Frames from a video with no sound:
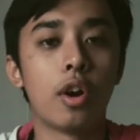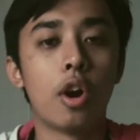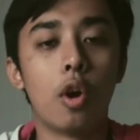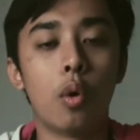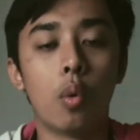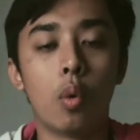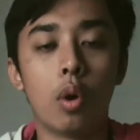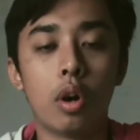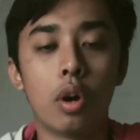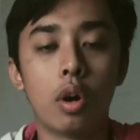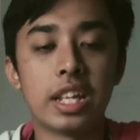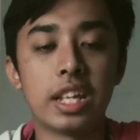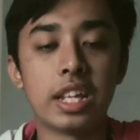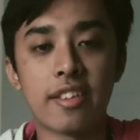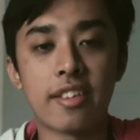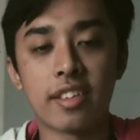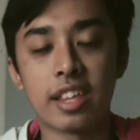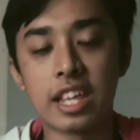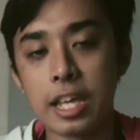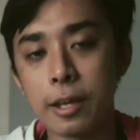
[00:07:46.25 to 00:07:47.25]
What
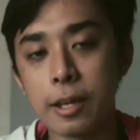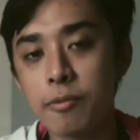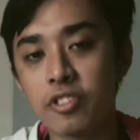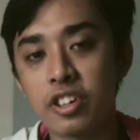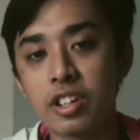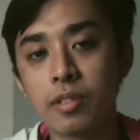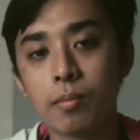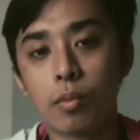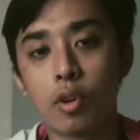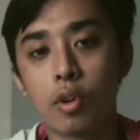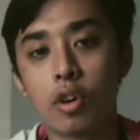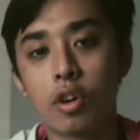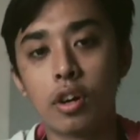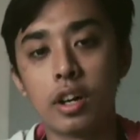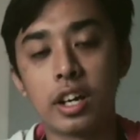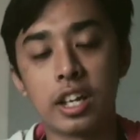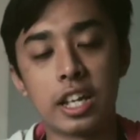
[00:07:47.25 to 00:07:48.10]
is even more